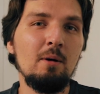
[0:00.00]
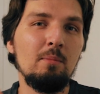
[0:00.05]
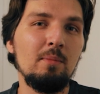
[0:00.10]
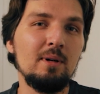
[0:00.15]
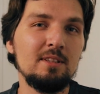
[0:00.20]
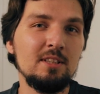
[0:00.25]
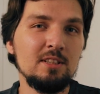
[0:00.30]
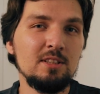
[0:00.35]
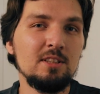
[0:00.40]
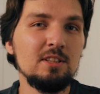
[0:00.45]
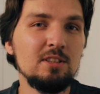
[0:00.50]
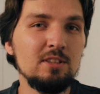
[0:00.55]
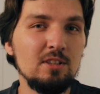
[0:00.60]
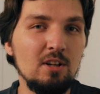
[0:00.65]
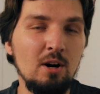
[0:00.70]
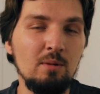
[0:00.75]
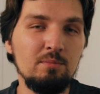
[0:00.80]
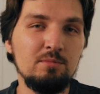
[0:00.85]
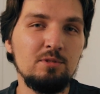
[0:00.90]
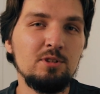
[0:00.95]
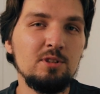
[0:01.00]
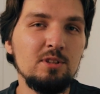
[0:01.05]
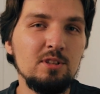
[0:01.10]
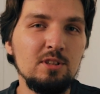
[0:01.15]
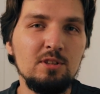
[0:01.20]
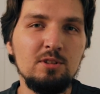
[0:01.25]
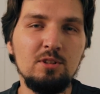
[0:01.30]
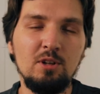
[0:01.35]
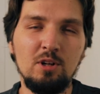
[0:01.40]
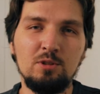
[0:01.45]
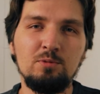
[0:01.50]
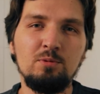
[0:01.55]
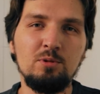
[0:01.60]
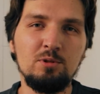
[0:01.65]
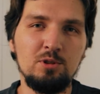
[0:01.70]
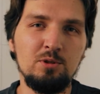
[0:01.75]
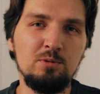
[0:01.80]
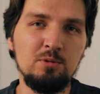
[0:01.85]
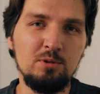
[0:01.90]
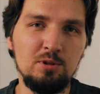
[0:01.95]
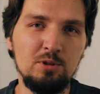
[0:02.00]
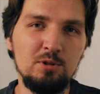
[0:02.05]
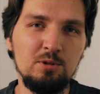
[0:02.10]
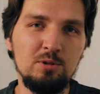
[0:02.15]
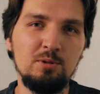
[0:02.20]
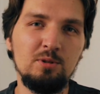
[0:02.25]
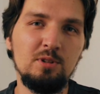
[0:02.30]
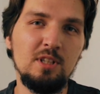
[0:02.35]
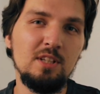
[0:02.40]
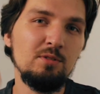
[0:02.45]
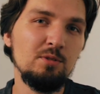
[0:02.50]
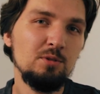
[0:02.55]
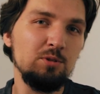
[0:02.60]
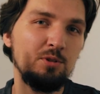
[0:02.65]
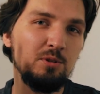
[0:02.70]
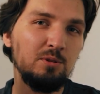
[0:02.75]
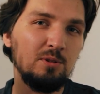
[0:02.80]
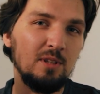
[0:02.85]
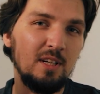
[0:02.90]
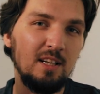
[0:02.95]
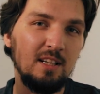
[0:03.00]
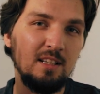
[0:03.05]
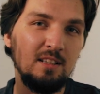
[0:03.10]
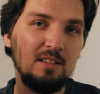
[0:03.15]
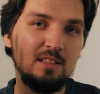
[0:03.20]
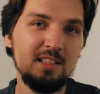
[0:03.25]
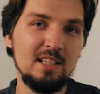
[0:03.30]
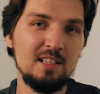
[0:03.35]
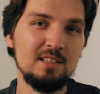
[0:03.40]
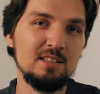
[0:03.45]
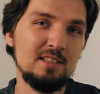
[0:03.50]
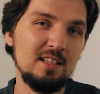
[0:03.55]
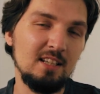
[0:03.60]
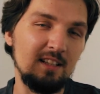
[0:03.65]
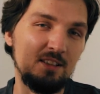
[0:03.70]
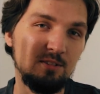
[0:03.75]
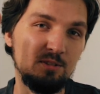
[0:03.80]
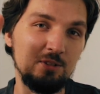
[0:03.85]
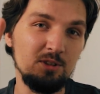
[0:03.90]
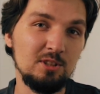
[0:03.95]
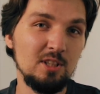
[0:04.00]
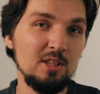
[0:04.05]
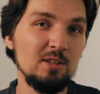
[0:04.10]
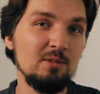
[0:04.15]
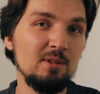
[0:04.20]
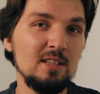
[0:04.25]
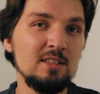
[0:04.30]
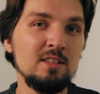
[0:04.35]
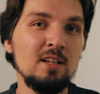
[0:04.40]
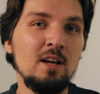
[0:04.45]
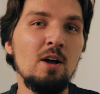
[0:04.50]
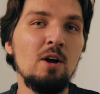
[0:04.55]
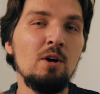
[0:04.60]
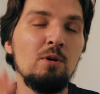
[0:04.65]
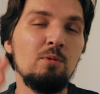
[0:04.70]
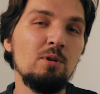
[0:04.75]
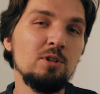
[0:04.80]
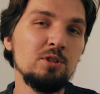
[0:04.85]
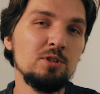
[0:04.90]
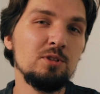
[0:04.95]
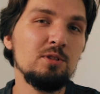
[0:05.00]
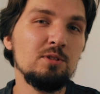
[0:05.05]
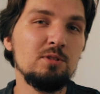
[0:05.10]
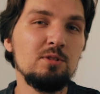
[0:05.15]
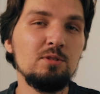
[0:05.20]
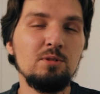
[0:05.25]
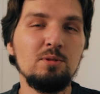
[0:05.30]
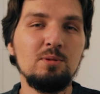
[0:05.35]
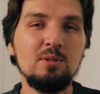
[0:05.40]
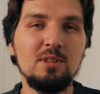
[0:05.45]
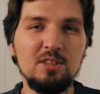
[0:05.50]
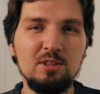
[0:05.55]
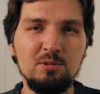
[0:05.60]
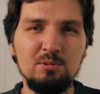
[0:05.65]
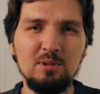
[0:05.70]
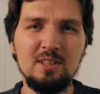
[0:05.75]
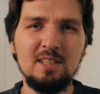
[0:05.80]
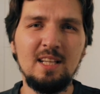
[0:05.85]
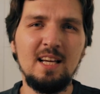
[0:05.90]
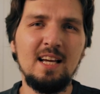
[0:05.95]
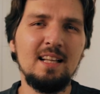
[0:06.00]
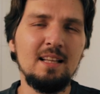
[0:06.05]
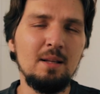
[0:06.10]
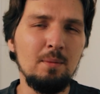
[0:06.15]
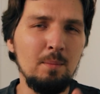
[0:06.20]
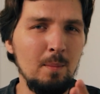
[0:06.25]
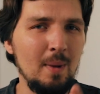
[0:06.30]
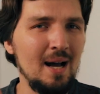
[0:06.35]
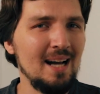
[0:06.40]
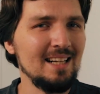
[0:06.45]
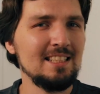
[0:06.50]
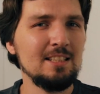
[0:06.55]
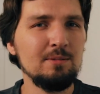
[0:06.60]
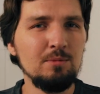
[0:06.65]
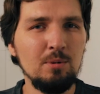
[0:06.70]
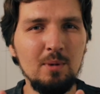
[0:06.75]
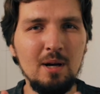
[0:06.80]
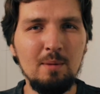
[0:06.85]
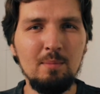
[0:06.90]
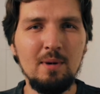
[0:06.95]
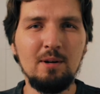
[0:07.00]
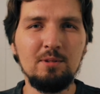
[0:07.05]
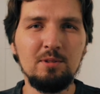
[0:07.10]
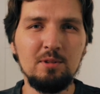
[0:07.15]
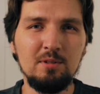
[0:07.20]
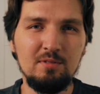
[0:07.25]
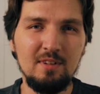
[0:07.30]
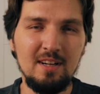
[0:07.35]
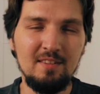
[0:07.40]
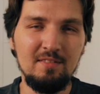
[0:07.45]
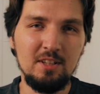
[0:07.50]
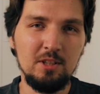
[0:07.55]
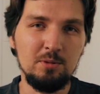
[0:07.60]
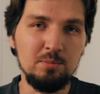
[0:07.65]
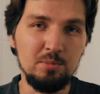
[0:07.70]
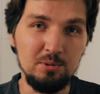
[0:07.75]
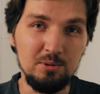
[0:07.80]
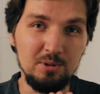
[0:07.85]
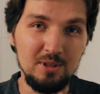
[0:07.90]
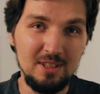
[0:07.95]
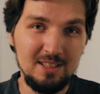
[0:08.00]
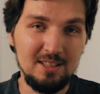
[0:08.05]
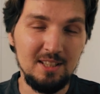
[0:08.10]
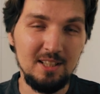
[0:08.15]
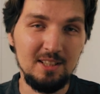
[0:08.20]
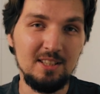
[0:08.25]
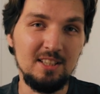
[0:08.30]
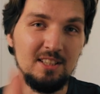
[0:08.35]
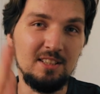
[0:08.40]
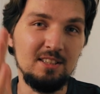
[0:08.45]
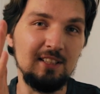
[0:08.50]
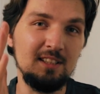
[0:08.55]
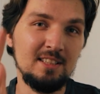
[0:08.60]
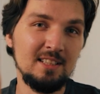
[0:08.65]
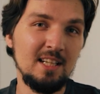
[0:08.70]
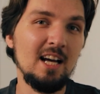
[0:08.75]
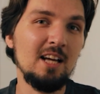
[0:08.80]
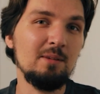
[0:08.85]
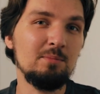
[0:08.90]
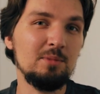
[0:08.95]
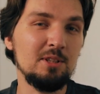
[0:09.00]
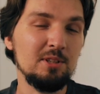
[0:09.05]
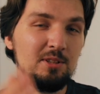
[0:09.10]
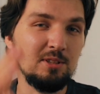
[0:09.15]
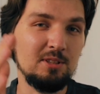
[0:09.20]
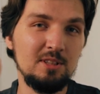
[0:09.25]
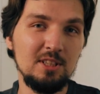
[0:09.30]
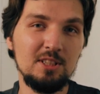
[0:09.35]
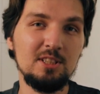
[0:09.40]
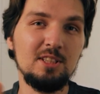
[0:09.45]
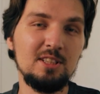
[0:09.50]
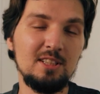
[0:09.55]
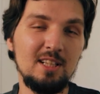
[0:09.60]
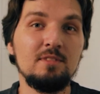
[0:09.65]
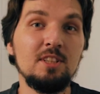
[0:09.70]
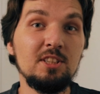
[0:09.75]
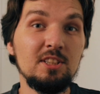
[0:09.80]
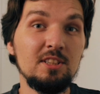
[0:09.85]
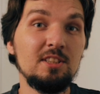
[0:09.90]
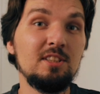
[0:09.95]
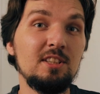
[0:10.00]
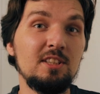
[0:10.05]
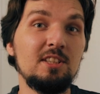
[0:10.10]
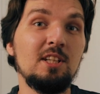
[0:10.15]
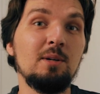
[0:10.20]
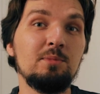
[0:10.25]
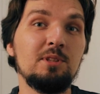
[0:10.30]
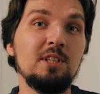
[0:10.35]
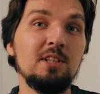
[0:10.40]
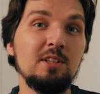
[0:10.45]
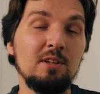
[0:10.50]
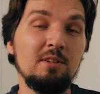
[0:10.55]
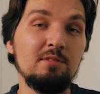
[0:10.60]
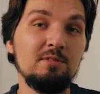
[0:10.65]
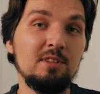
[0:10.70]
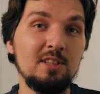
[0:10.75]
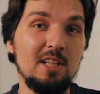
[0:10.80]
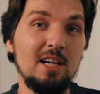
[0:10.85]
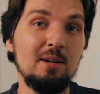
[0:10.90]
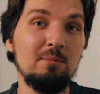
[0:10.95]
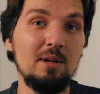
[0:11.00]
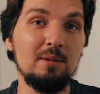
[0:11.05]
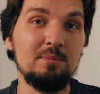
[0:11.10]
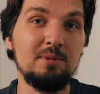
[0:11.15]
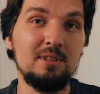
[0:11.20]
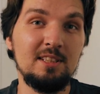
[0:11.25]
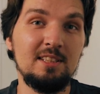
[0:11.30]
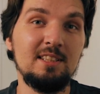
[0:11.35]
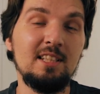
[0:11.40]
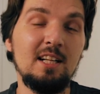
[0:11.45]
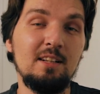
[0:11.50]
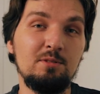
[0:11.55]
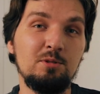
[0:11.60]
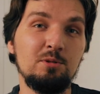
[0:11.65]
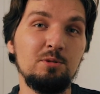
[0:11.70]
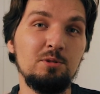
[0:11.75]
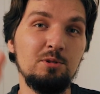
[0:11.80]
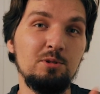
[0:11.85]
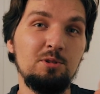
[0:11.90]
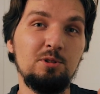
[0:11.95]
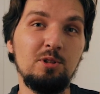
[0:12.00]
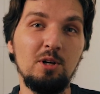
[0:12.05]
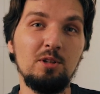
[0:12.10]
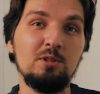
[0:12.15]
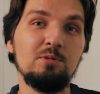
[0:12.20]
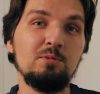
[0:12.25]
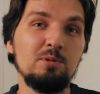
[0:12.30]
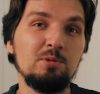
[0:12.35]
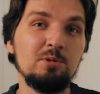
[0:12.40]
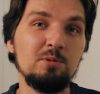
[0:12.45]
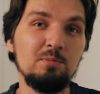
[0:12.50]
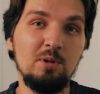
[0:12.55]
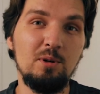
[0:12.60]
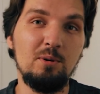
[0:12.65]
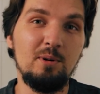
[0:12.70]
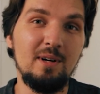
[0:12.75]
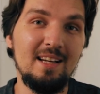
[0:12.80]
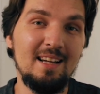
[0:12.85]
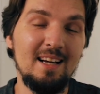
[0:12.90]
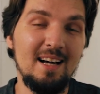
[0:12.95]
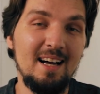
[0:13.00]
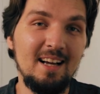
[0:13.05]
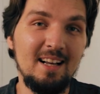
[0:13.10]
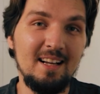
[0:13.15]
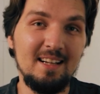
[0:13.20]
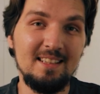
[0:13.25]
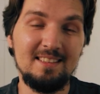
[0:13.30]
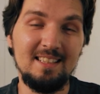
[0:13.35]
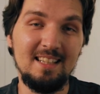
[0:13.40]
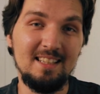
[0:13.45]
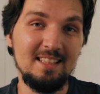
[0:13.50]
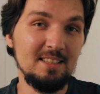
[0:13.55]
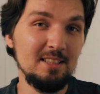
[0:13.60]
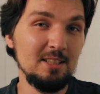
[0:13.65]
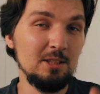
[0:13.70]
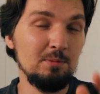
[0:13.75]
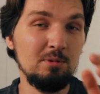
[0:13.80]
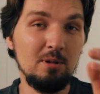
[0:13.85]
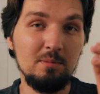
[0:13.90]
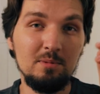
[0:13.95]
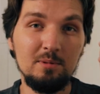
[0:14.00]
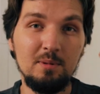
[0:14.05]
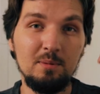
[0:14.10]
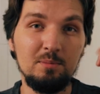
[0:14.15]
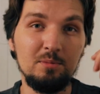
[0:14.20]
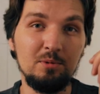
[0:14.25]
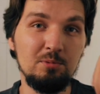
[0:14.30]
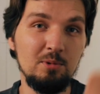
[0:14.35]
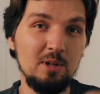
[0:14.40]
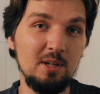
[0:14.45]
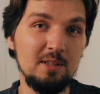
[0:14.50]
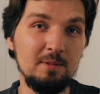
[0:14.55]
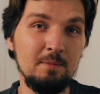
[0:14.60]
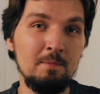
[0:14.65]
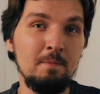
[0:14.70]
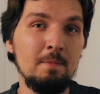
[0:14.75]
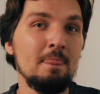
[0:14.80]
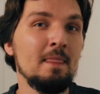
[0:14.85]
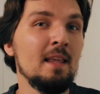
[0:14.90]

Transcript: But this is obviously not what you want to do. If you shoot a sunset or sunrise, what you need to do is retain the maximum amount of available detail in the sky, because this is the subject of the time lapse itself, so you don't want to blow any highlights. And this is problem number one.